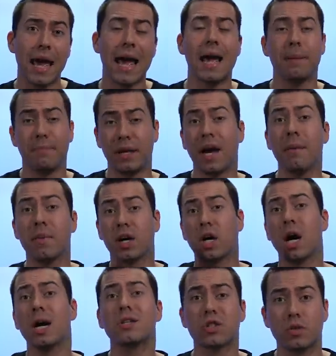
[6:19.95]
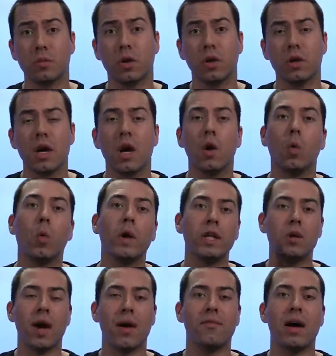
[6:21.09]
and become a customer when
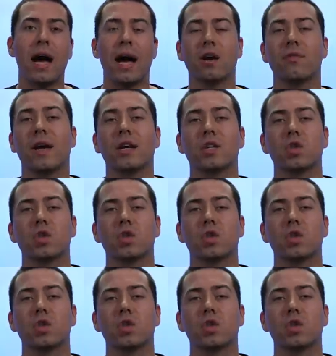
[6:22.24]
you have a higher value.